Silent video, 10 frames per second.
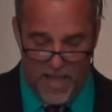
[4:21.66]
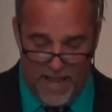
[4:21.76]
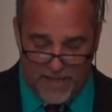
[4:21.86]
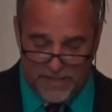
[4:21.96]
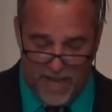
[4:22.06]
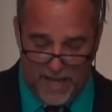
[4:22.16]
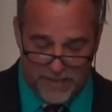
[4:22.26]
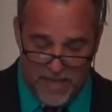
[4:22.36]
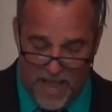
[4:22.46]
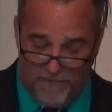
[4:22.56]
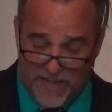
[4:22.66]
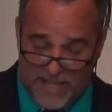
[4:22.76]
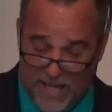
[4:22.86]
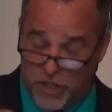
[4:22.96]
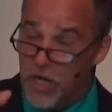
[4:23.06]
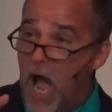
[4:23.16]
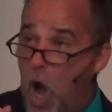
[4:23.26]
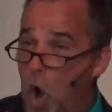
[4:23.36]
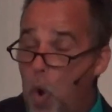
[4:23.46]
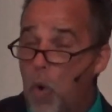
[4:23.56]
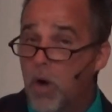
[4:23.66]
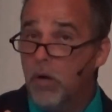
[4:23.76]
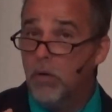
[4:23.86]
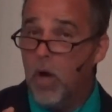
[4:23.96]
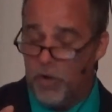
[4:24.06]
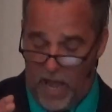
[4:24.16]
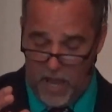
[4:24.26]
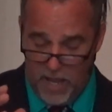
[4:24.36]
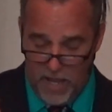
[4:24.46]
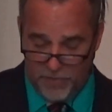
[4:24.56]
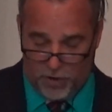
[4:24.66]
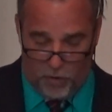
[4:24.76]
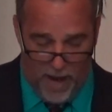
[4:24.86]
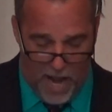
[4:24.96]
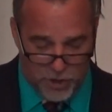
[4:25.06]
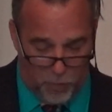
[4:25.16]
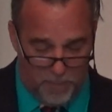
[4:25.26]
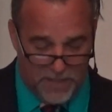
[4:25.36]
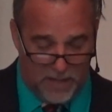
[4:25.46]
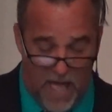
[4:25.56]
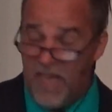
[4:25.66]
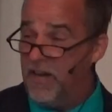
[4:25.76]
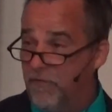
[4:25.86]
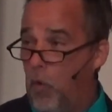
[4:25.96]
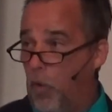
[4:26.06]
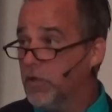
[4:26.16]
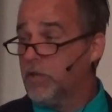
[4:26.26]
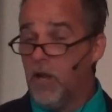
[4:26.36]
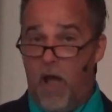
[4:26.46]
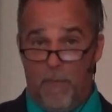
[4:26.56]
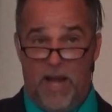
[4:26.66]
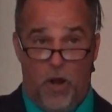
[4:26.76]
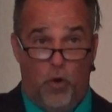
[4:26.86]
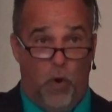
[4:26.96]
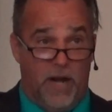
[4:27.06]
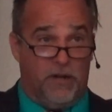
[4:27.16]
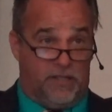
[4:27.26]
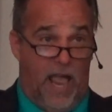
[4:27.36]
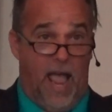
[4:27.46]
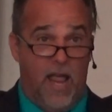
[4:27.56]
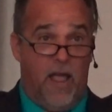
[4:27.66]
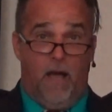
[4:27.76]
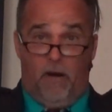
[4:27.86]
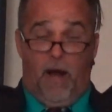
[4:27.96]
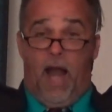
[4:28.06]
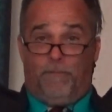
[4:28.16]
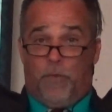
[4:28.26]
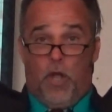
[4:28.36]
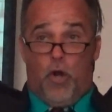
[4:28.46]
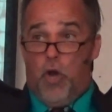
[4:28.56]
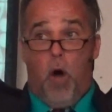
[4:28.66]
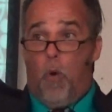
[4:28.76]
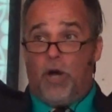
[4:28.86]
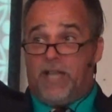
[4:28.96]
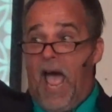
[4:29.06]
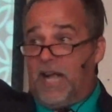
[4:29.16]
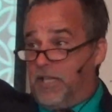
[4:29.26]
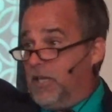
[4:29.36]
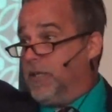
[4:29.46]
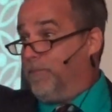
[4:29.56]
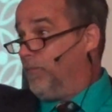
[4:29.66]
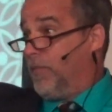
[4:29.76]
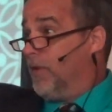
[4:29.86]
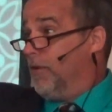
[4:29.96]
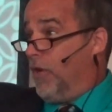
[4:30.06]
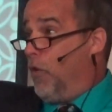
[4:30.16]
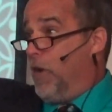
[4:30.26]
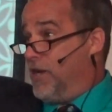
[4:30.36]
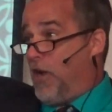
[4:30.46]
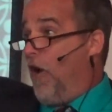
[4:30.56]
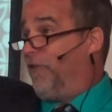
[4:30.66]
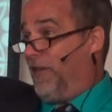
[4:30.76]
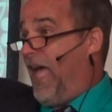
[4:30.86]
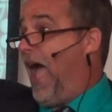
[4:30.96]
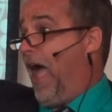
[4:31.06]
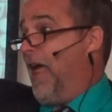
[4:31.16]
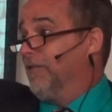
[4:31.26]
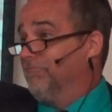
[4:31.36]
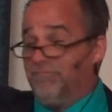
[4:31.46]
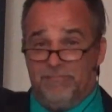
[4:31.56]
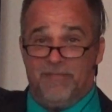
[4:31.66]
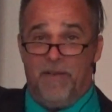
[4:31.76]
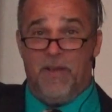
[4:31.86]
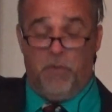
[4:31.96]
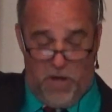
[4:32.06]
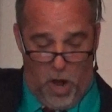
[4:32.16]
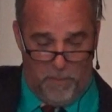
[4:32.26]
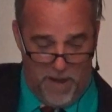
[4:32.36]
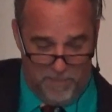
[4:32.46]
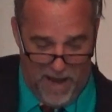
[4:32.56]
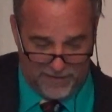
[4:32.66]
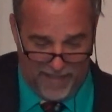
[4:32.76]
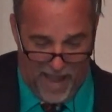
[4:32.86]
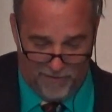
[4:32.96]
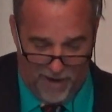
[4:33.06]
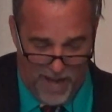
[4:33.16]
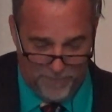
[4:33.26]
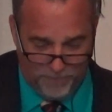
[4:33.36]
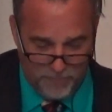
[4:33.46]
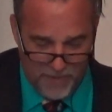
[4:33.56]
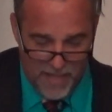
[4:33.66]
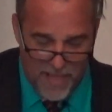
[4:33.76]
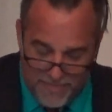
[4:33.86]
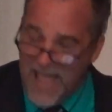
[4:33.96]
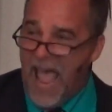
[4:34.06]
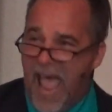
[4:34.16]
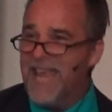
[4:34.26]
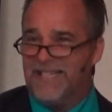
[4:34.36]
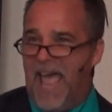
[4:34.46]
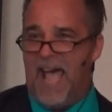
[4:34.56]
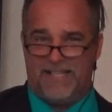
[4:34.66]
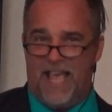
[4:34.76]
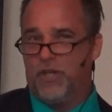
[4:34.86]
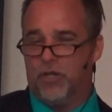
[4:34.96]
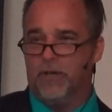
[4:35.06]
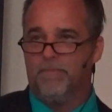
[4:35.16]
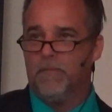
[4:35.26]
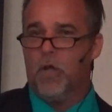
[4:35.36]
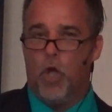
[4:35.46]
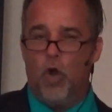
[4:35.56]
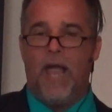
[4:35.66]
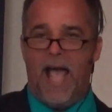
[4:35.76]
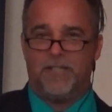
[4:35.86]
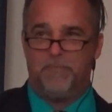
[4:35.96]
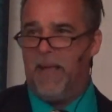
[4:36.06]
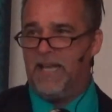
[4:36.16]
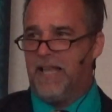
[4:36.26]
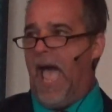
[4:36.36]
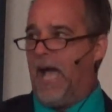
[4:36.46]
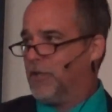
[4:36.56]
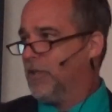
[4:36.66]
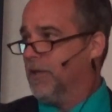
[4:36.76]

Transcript: If he says no, okay, the crowds will be delighted, of course. I mean, who wouldn't say, all right, no more taxes? Who wouldn't go for that? I mean, we'd all be about that, right? They hate taxation. Who likes being taxed?